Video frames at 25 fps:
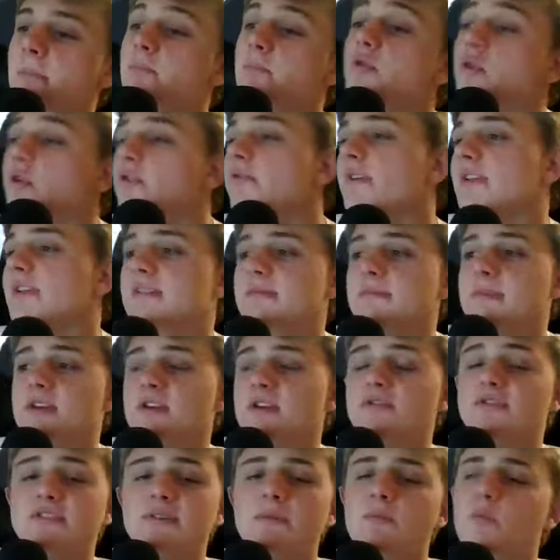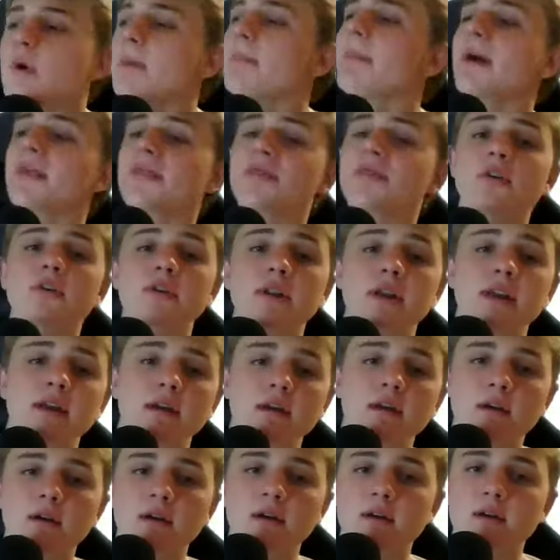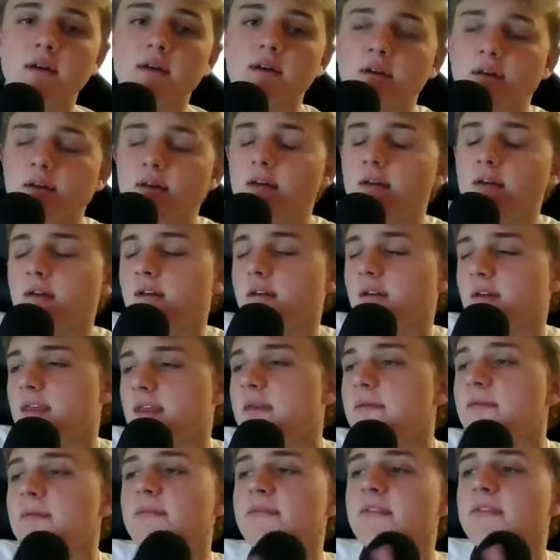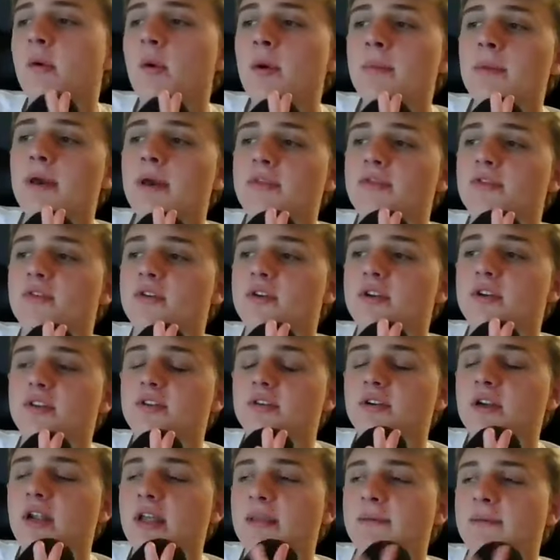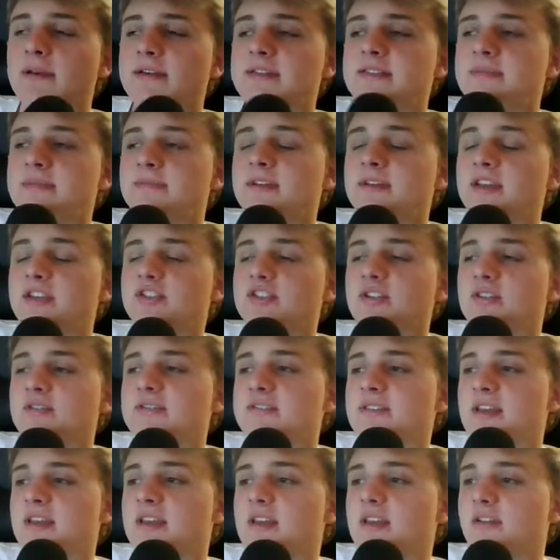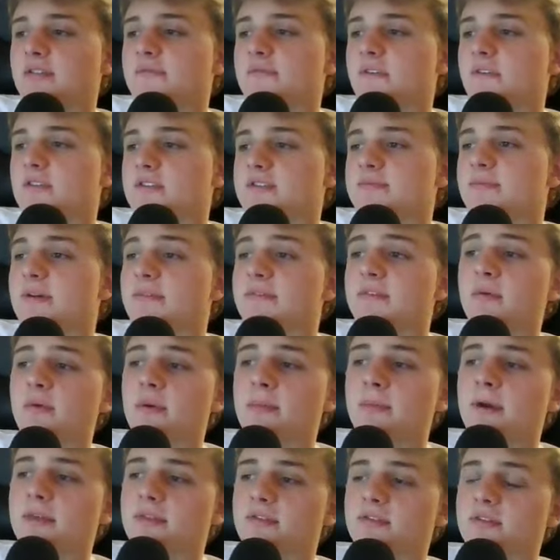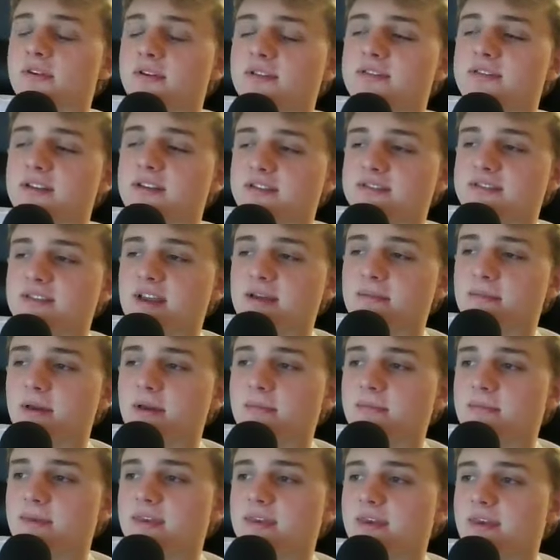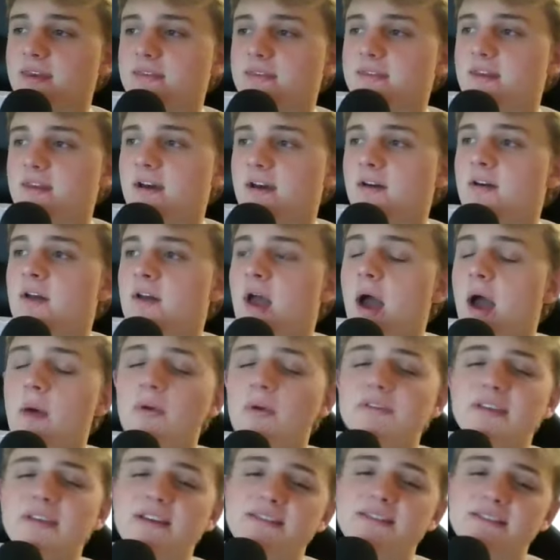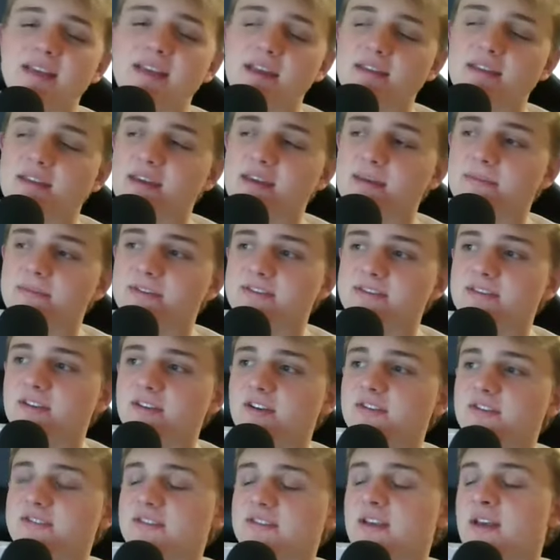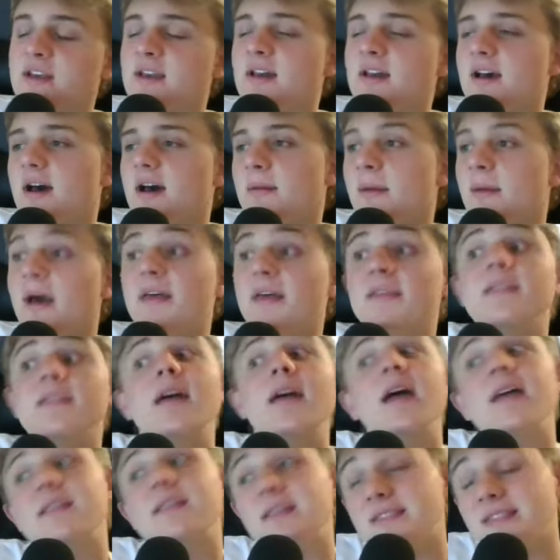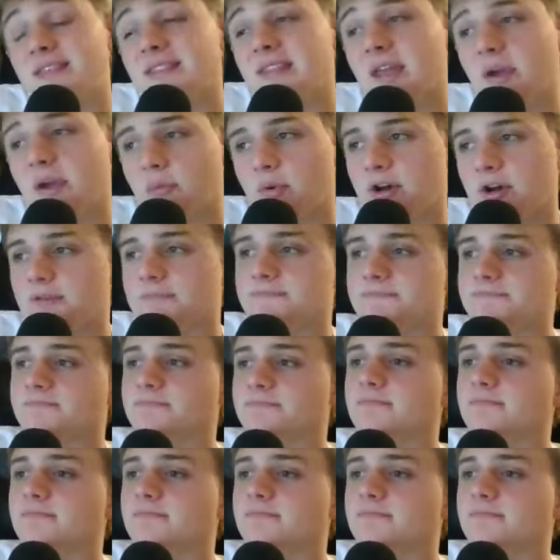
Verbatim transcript: Prove it to me, Houston. Win by thirty even if they win by 30, they're not the best team in the nation. I'll say it here, folks. But if they win by 30, Texas Tech might be kicked out. I want Texas Tech to keep this close, um, I, and I think they will.